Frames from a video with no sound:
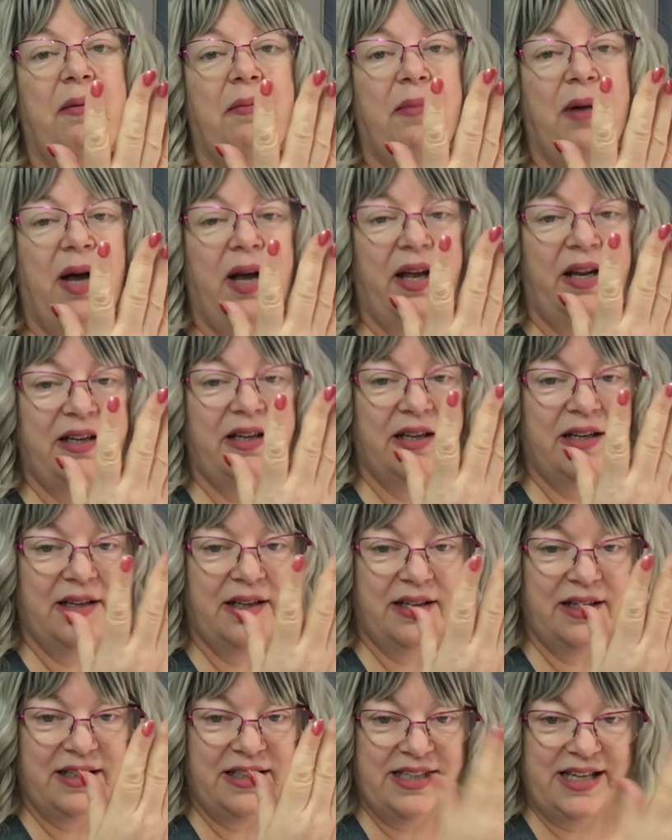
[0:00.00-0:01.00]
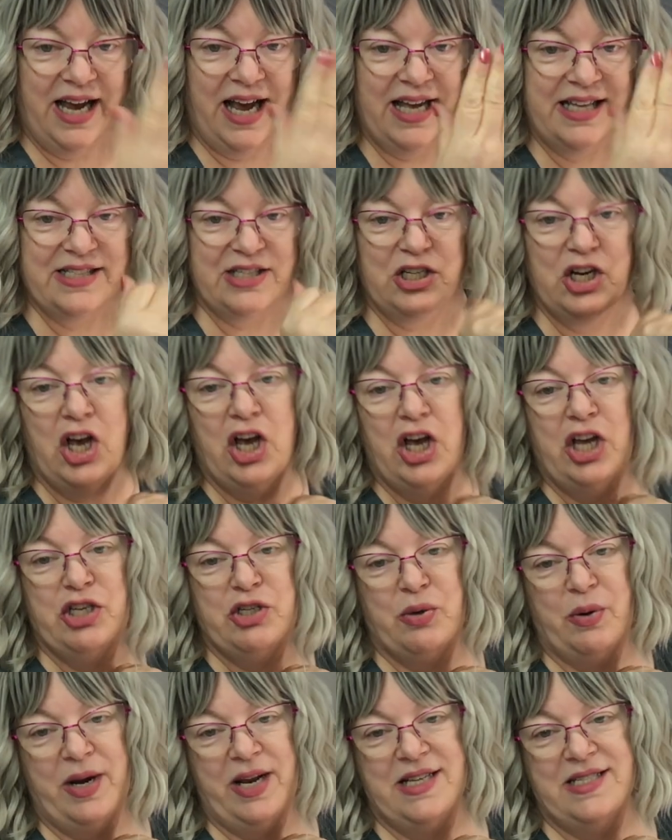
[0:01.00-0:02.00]
but does not
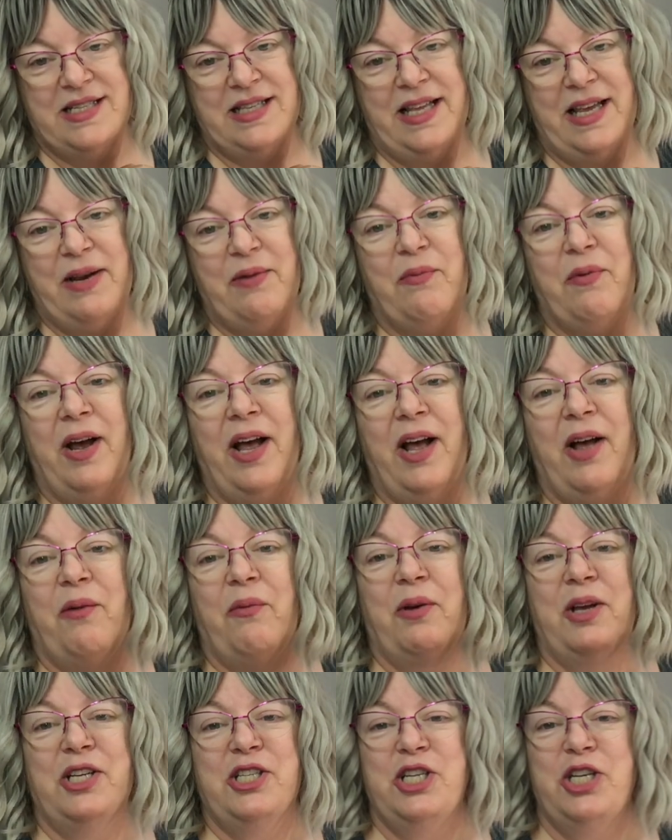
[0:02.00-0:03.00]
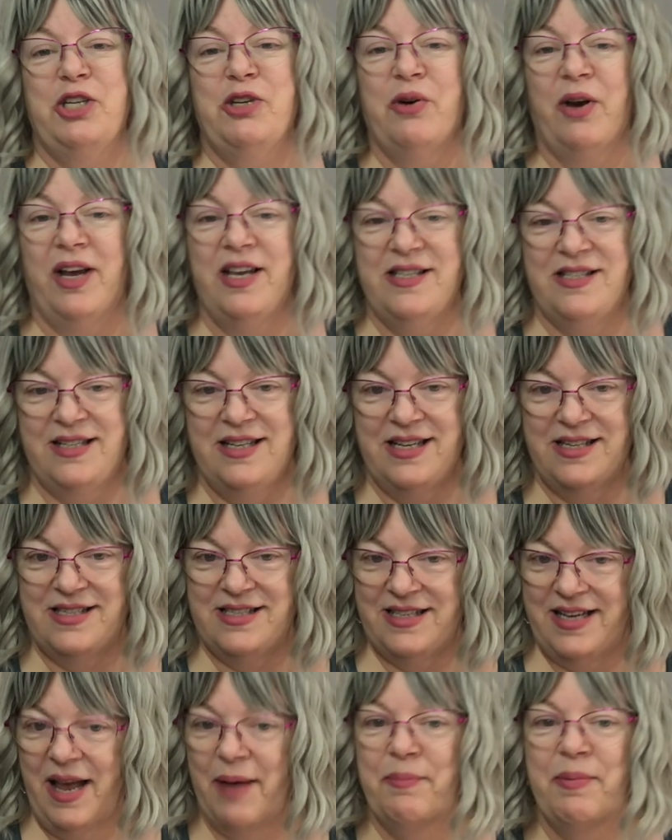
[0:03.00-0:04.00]
translate well when she tries to
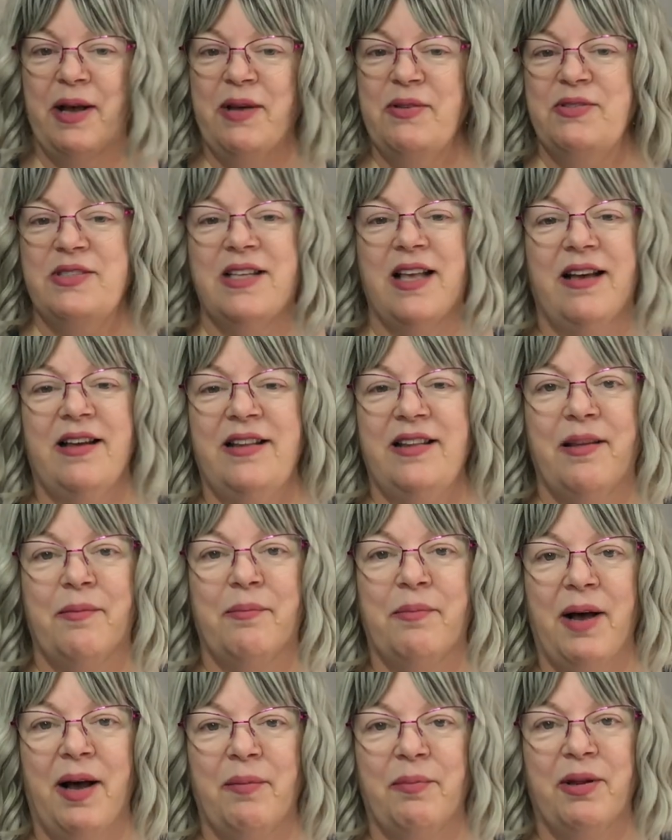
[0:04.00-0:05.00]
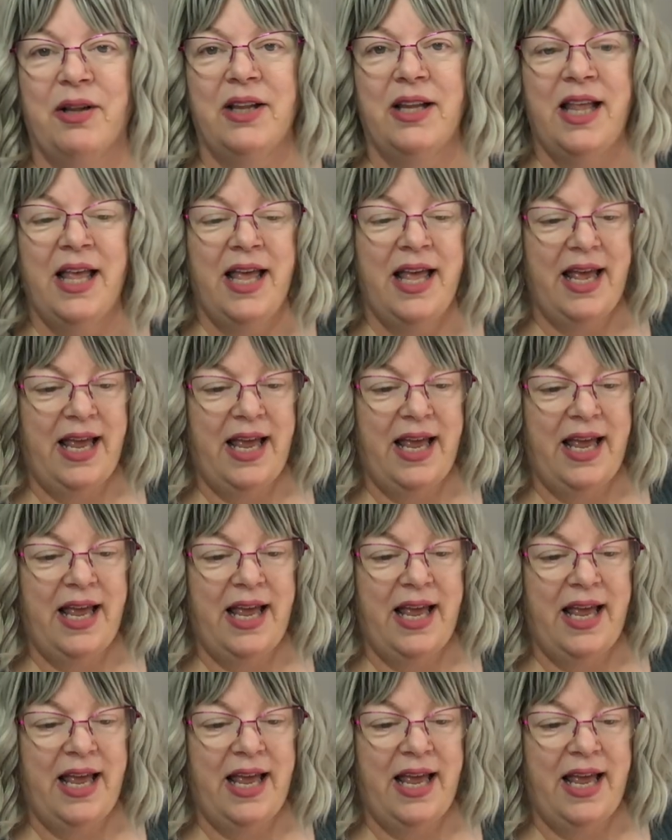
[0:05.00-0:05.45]
step outside the bubble